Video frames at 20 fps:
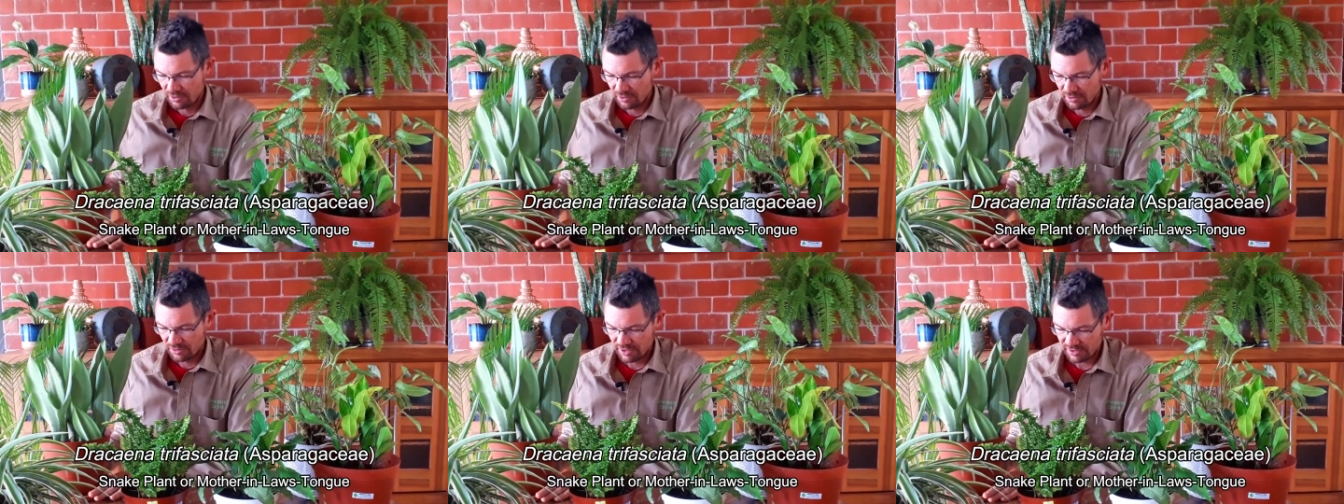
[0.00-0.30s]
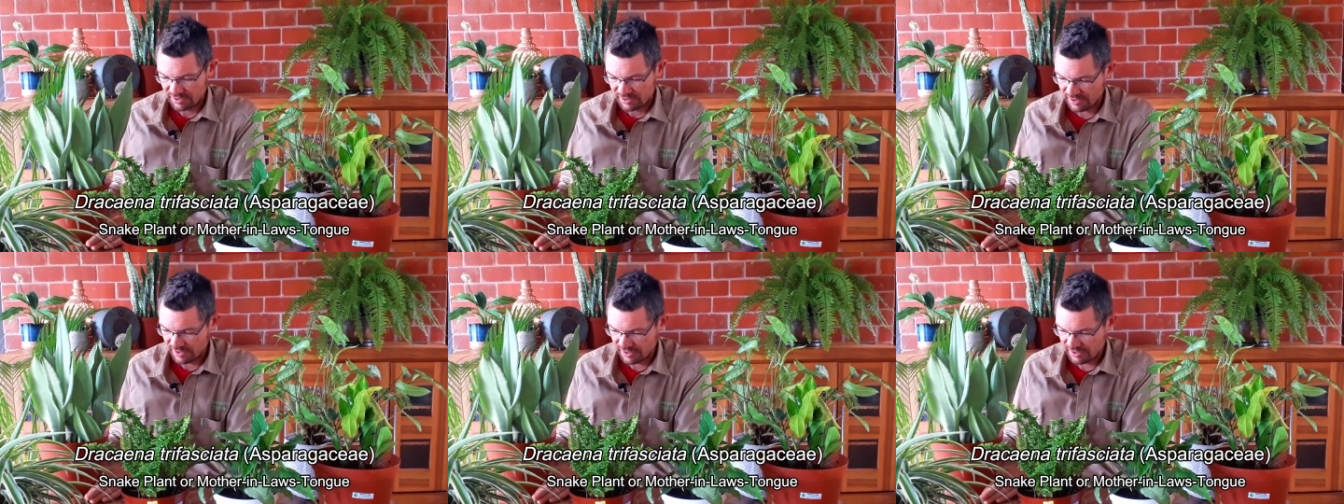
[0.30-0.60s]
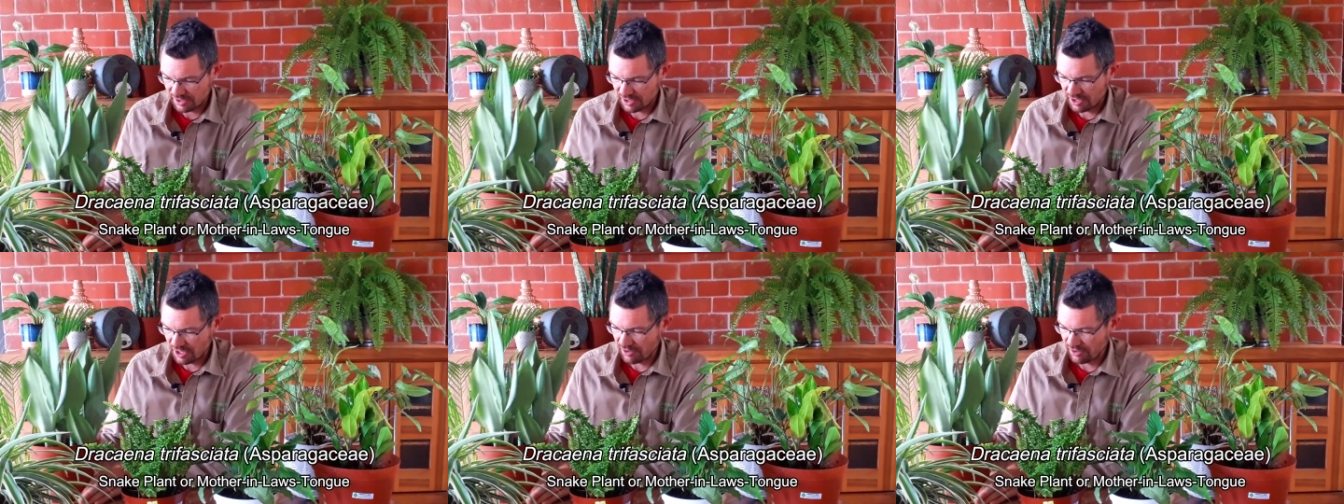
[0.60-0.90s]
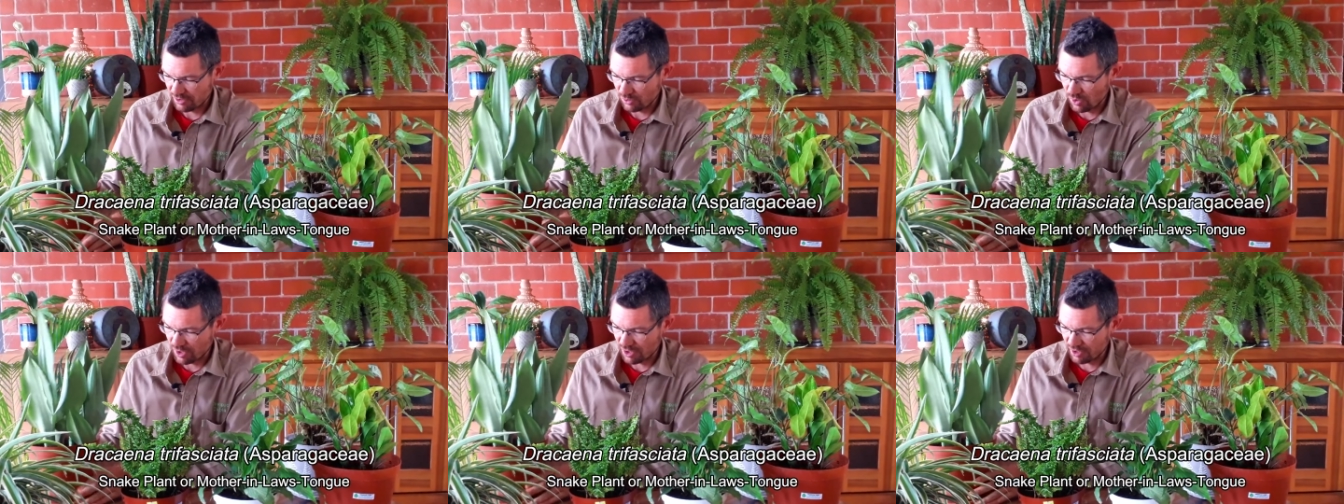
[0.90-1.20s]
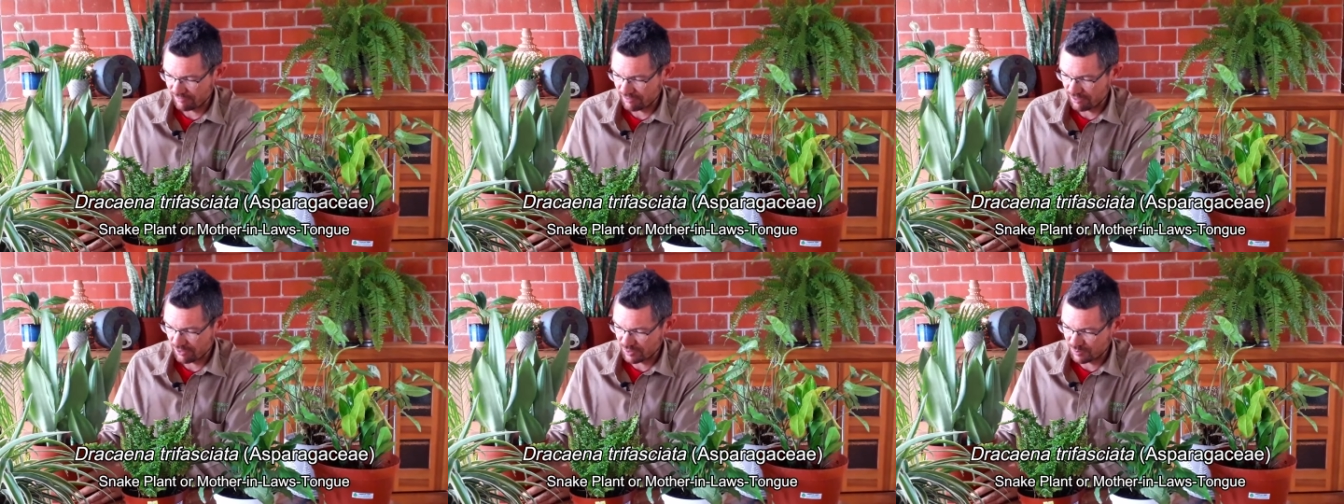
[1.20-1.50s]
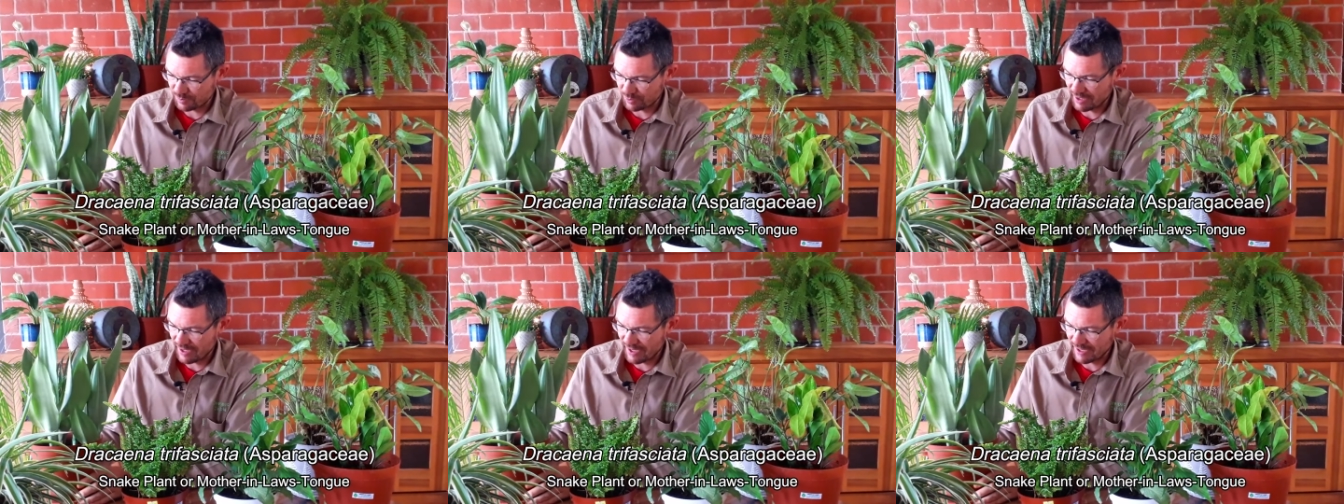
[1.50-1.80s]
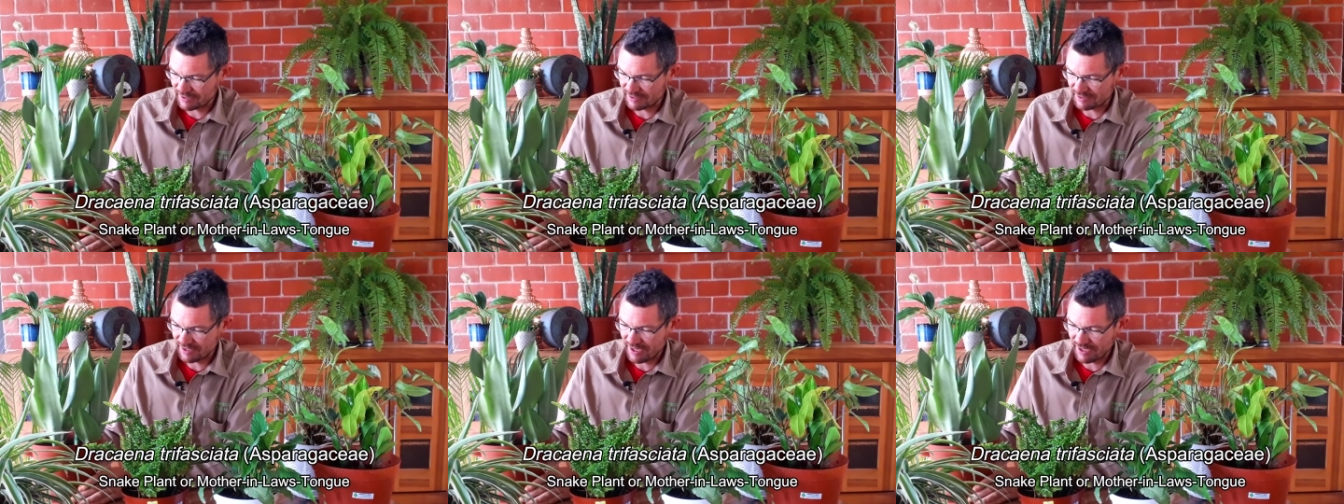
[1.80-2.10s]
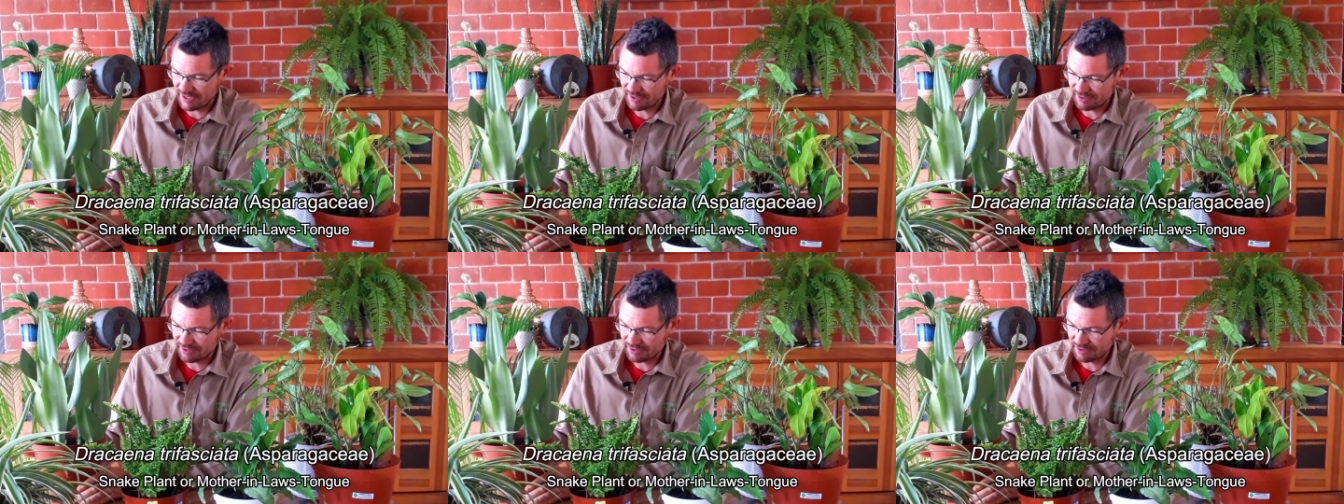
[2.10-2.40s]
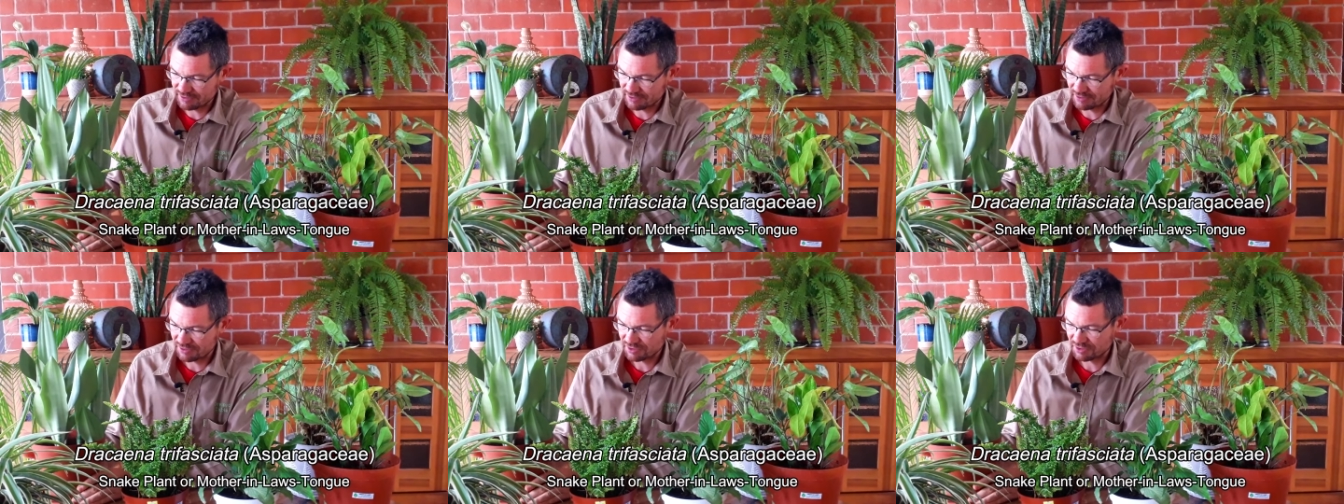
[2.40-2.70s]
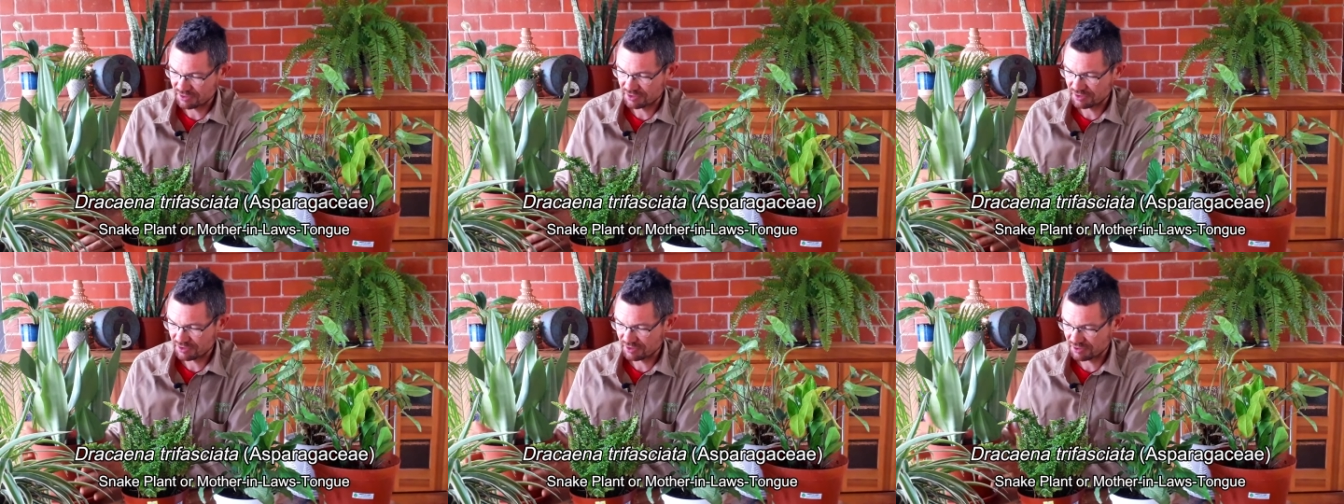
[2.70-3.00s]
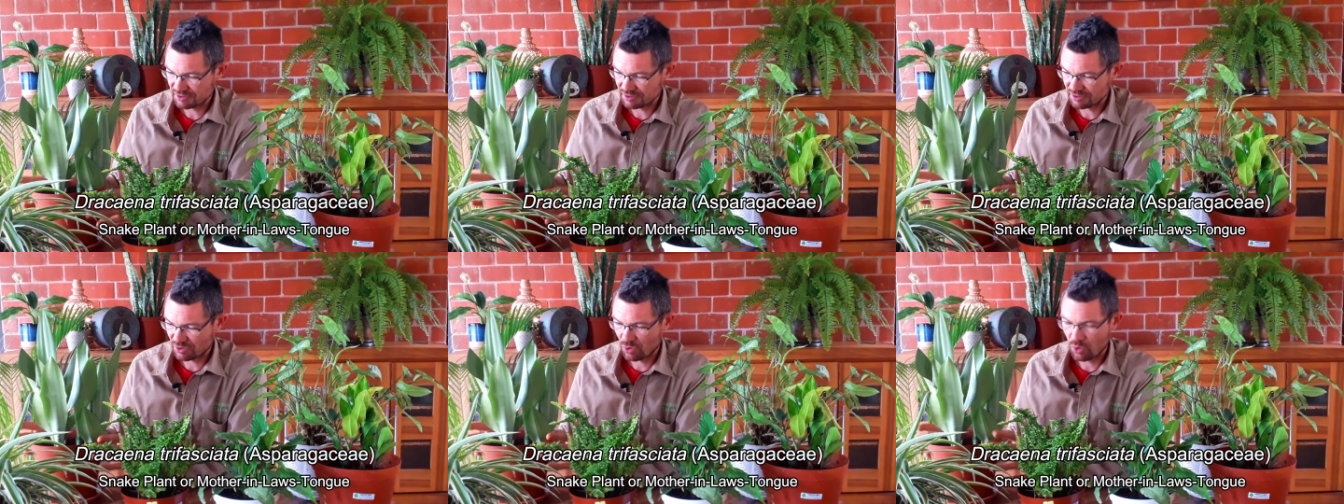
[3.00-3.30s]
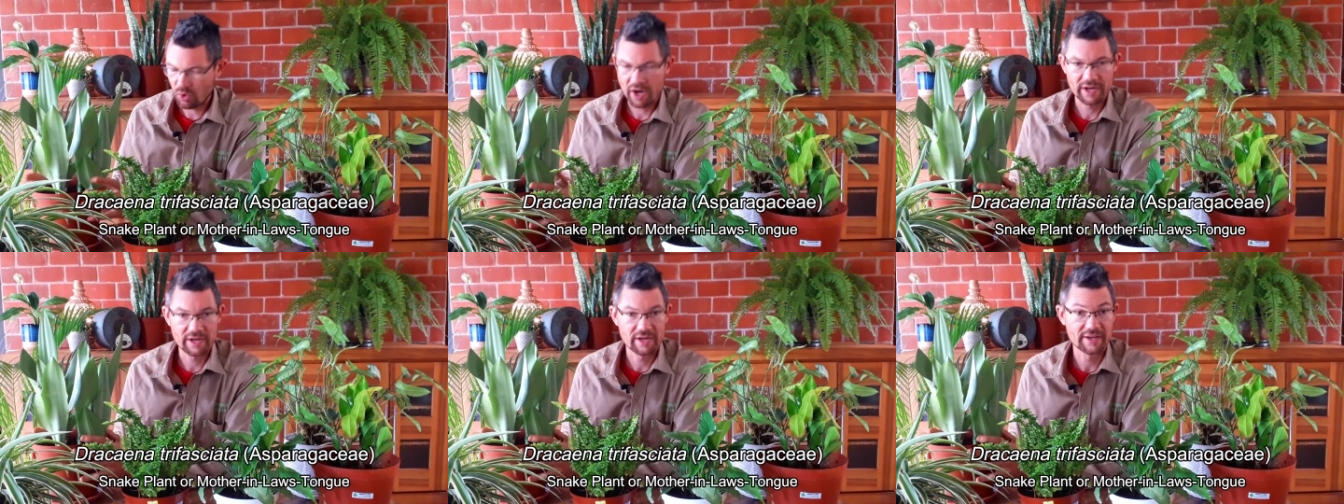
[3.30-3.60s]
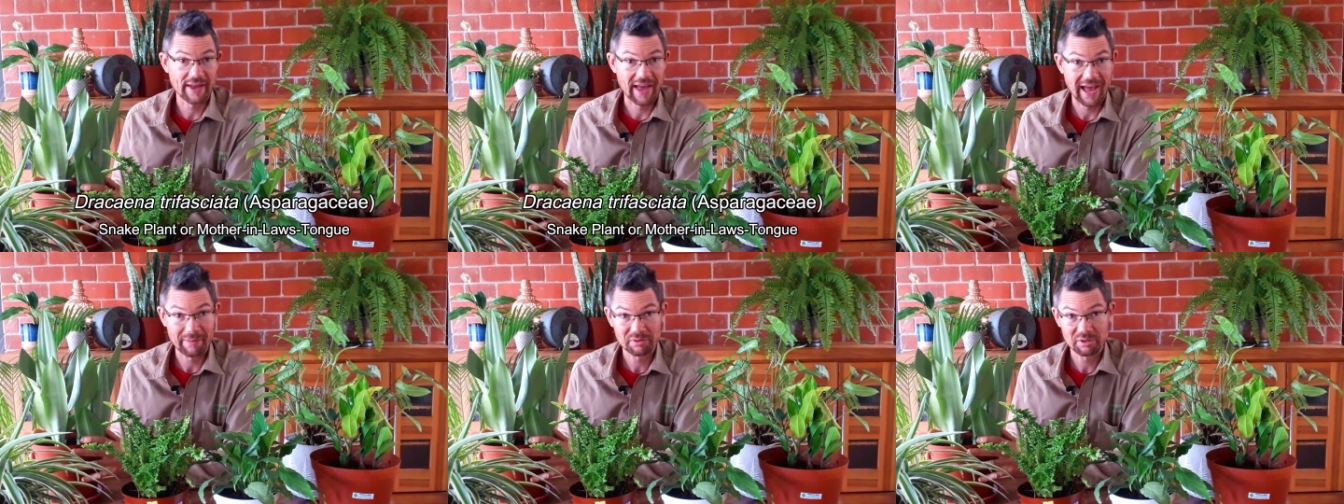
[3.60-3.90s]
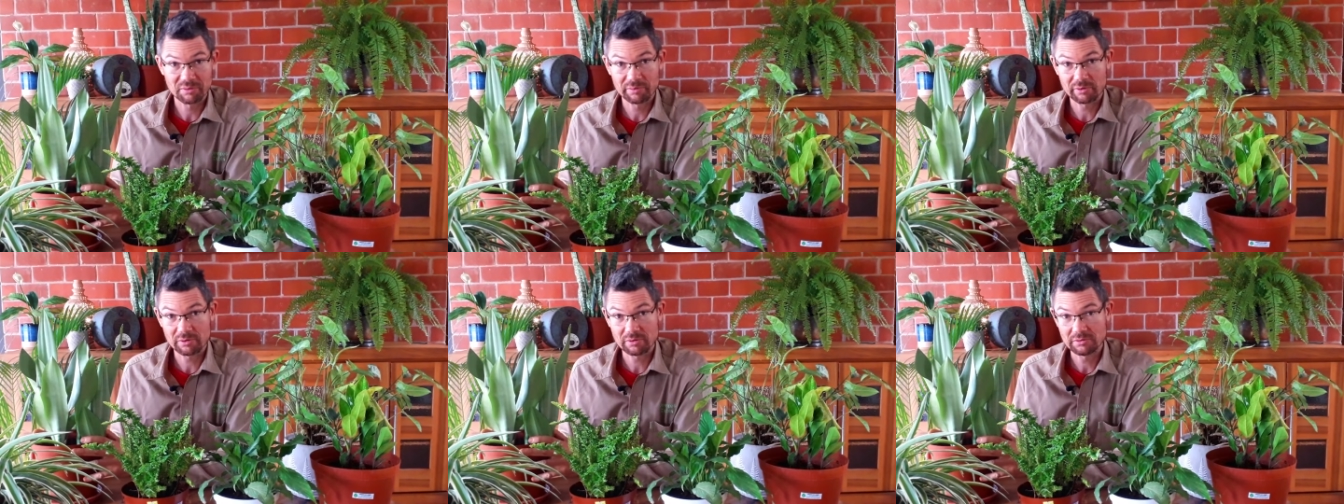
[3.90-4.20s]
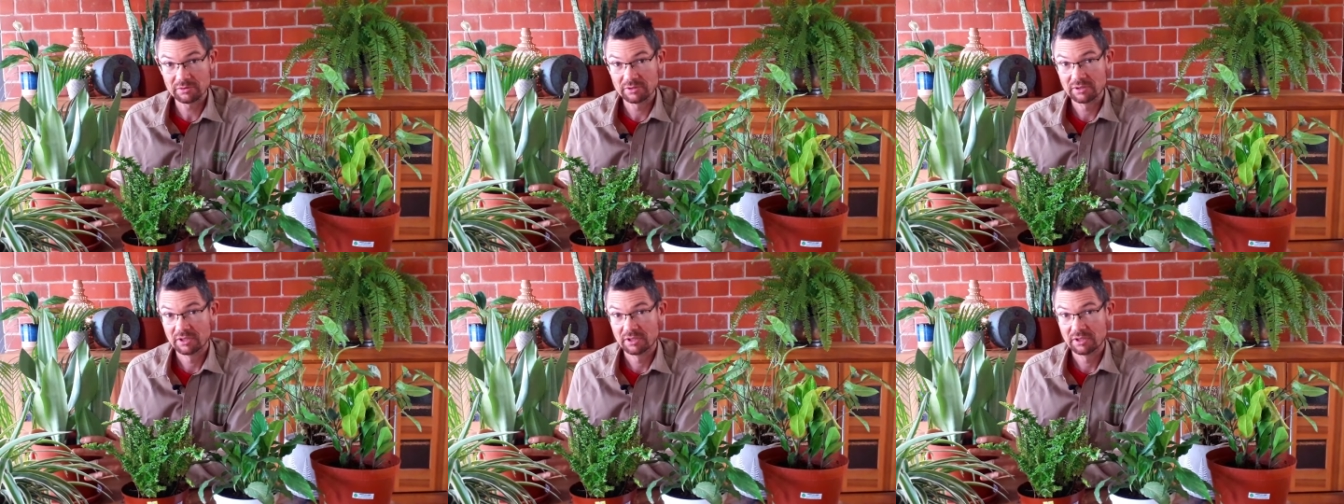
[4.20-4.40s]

This is another one of those plants that is quite adaptable.